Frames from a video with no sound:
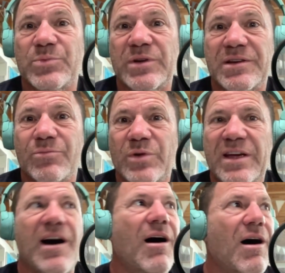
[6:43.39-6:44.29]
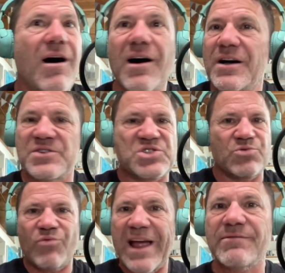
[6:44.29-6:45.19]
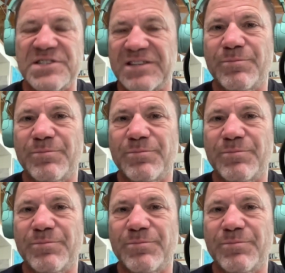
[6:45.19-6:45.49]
We are surrounded